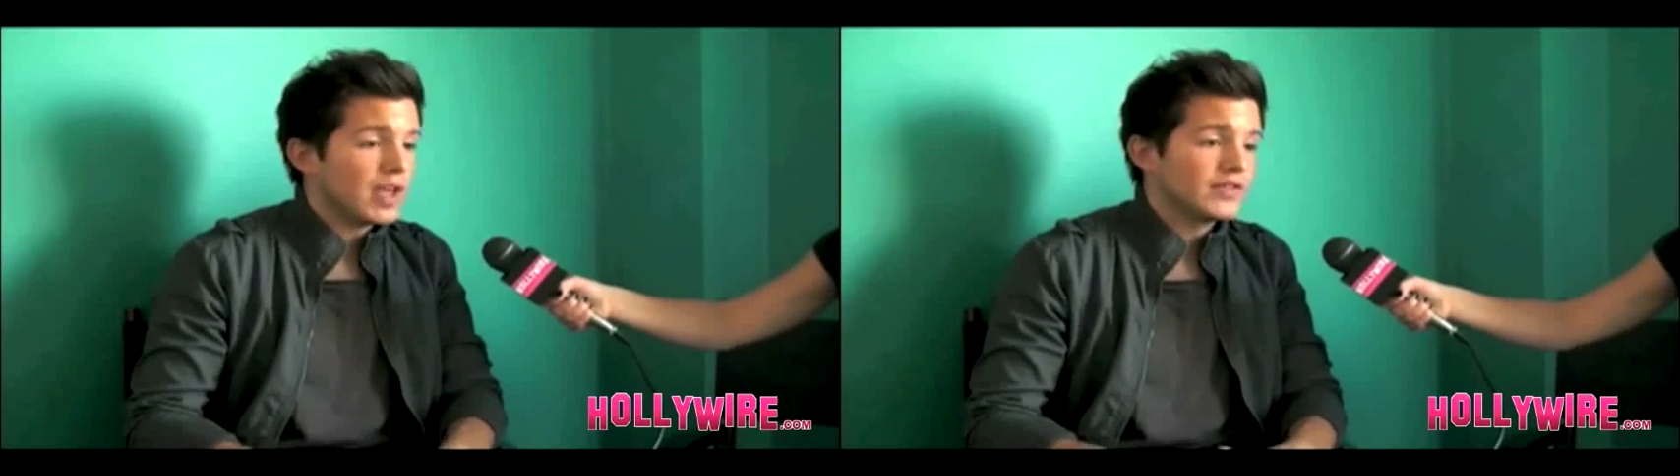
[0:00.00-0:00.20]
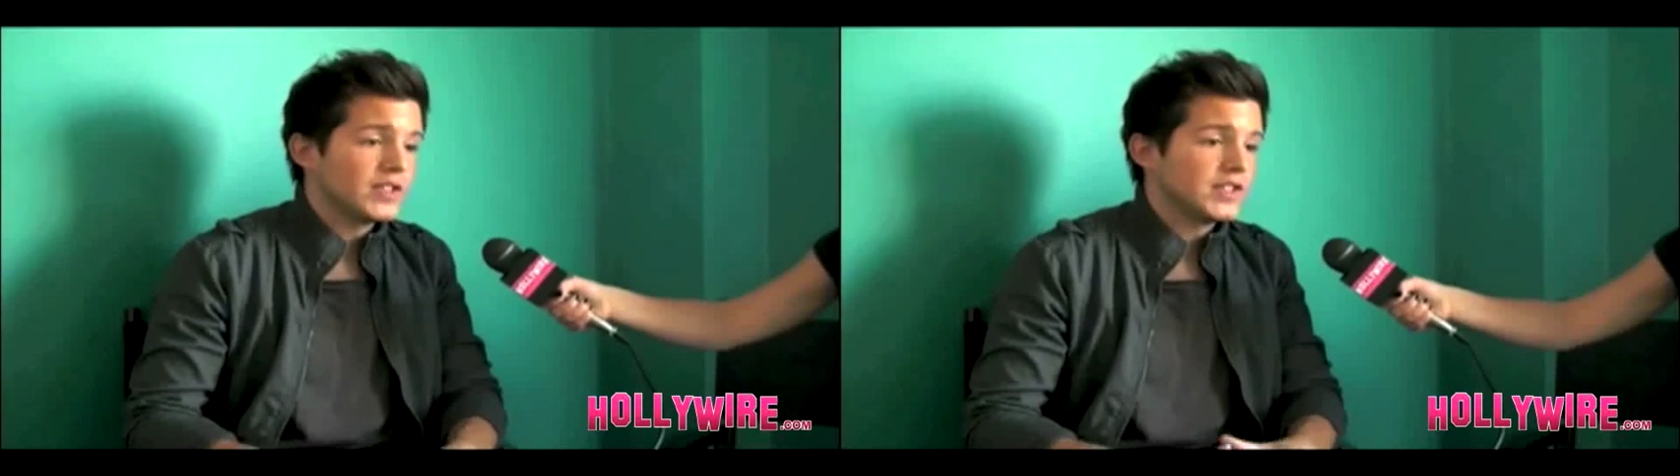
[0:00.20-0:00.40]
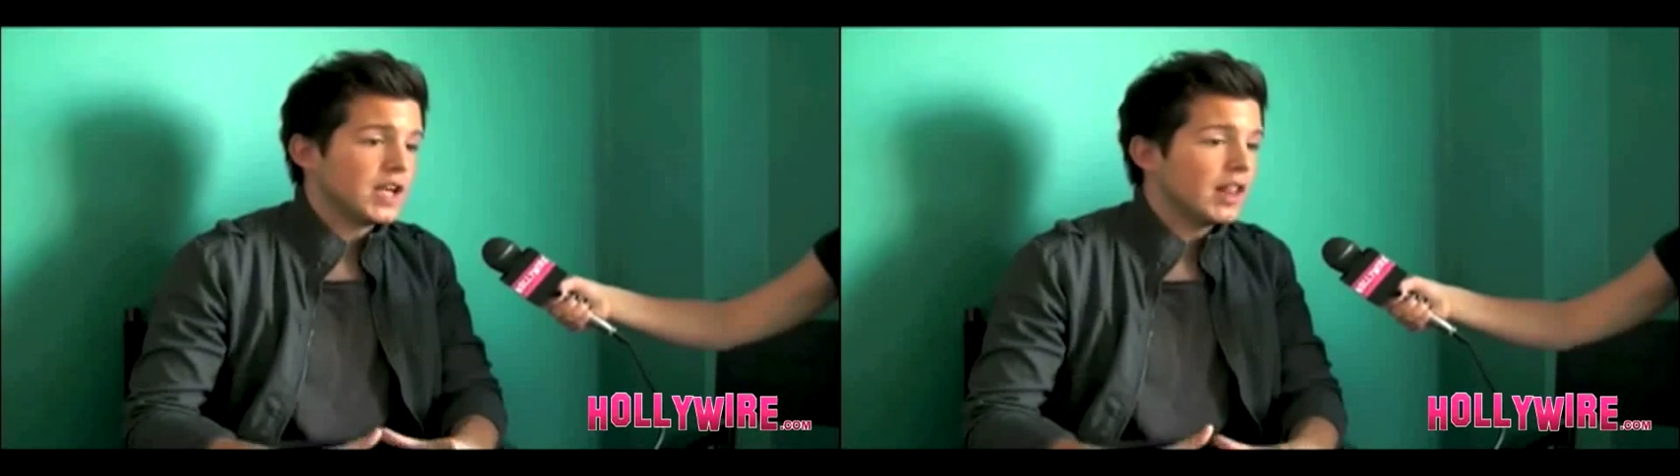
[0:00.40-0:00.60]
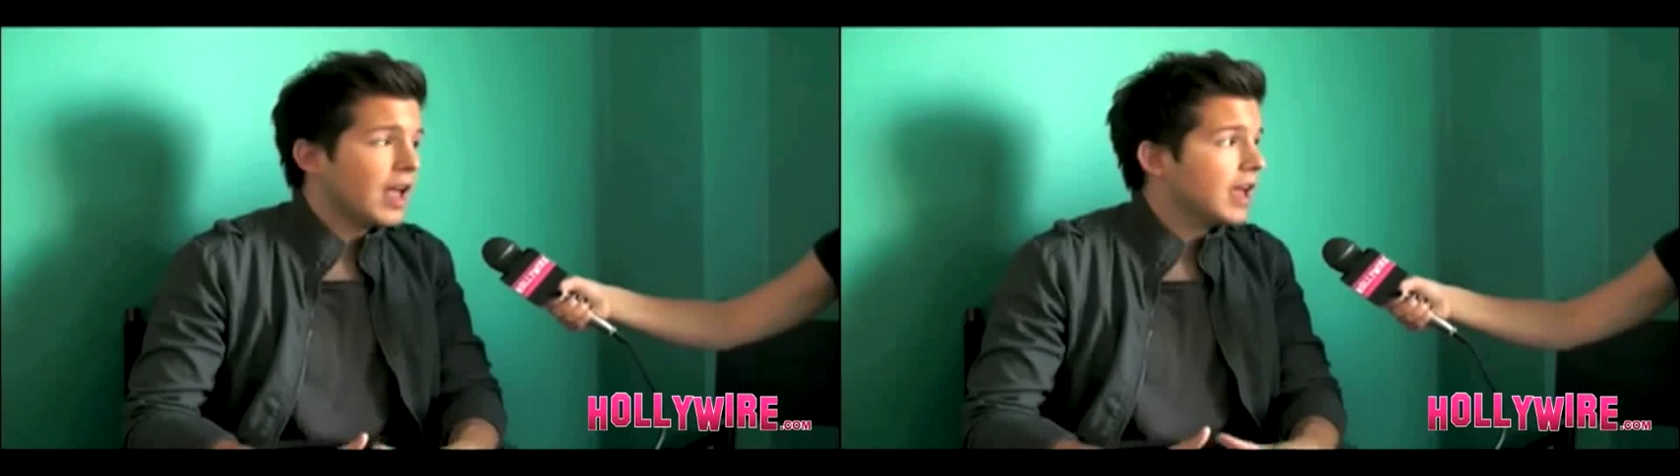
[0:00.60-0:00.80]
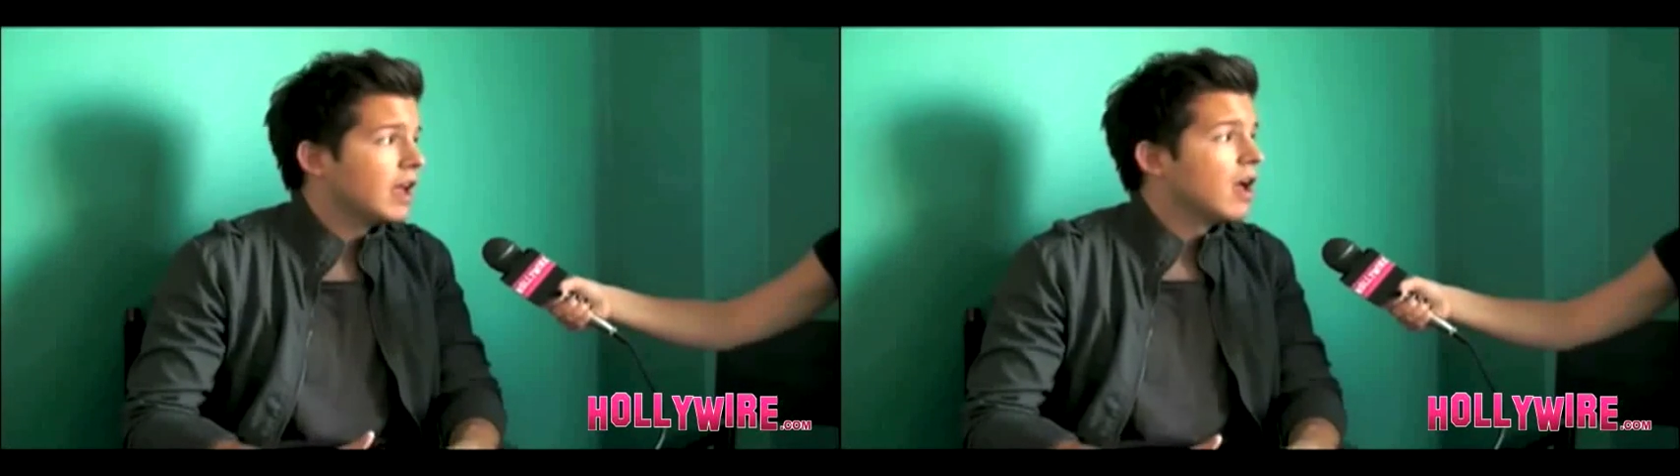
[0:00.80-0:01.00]

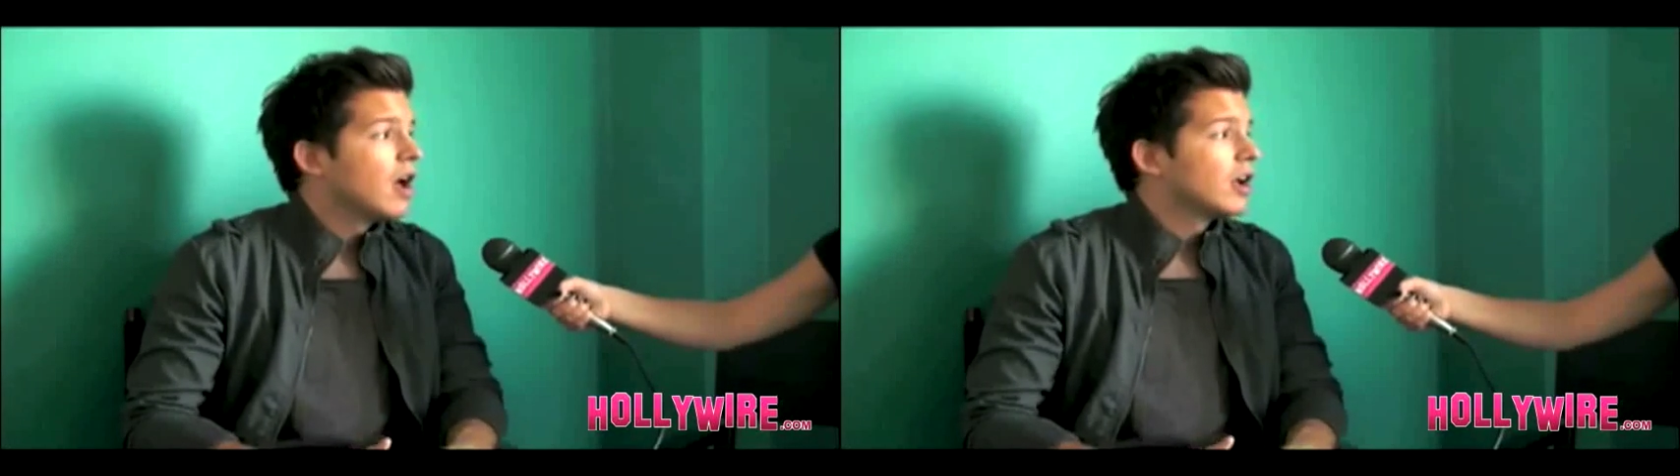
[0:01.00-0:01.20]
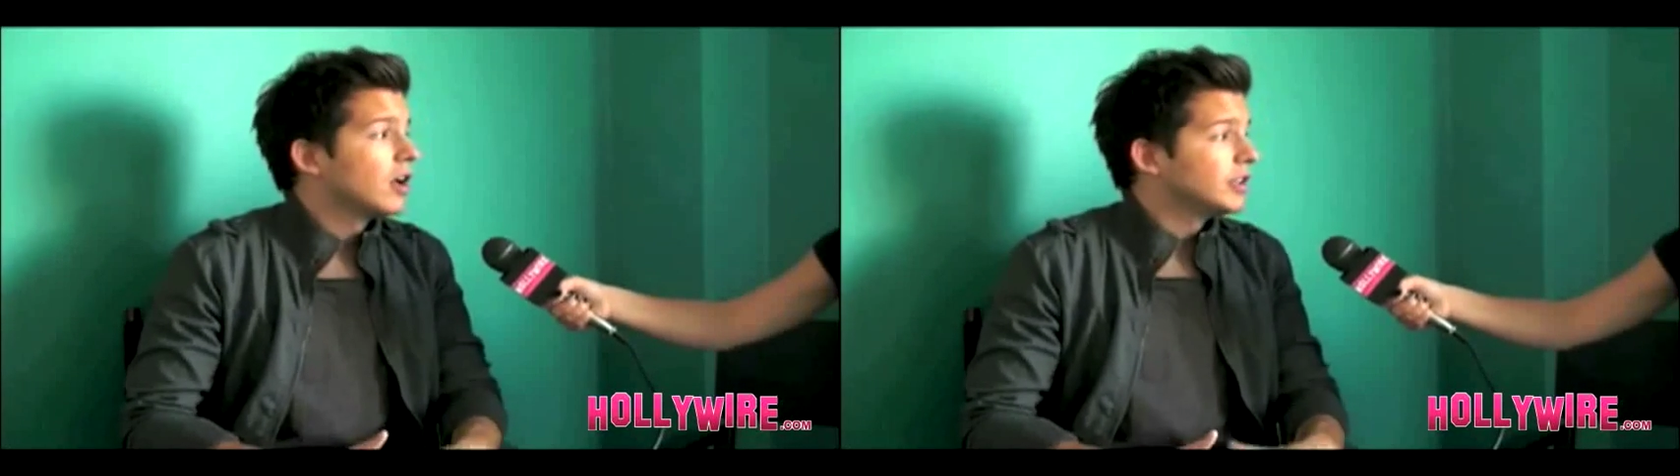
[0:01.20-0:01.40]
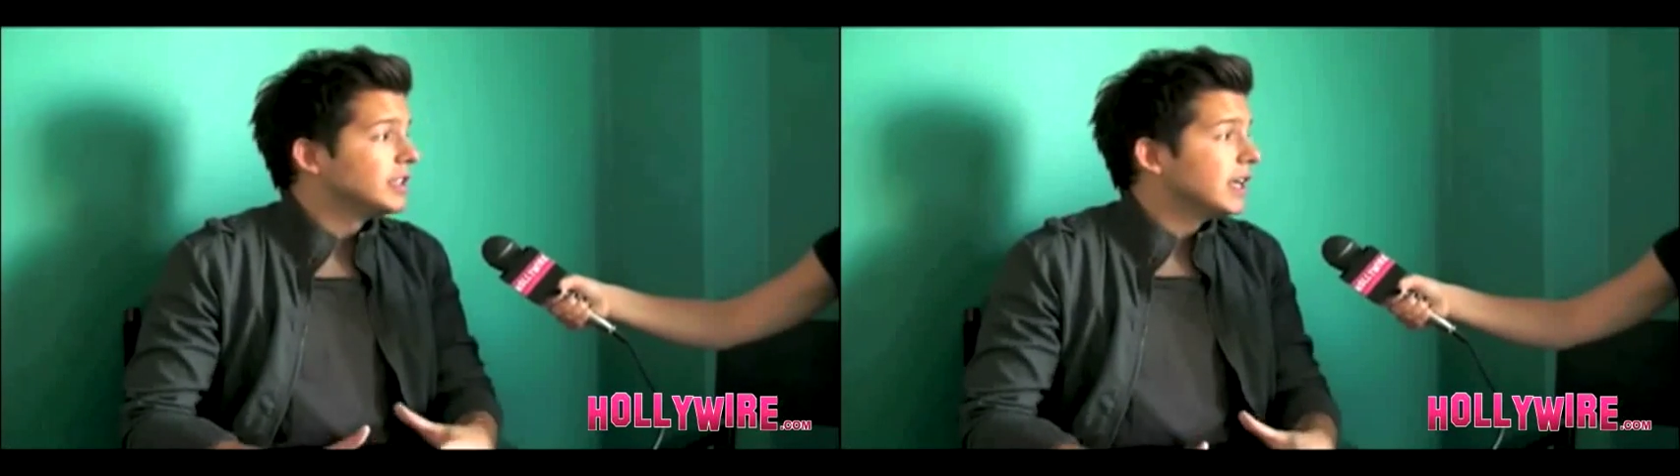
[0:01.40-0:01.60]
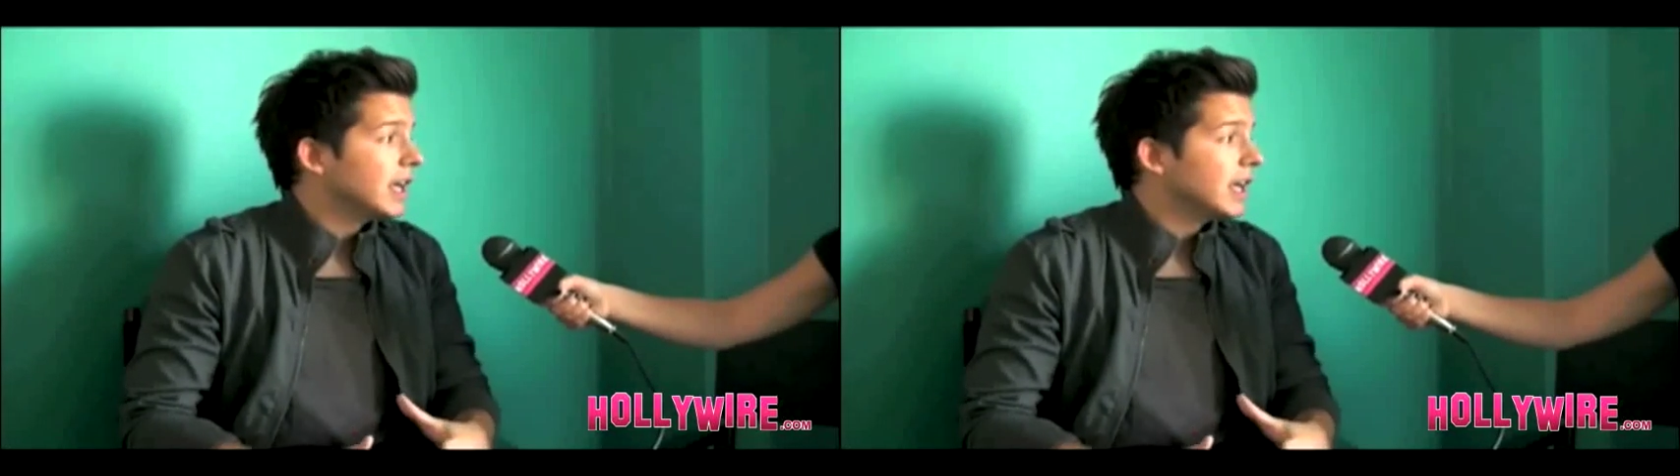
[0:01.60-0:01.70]
FCCLA called Dig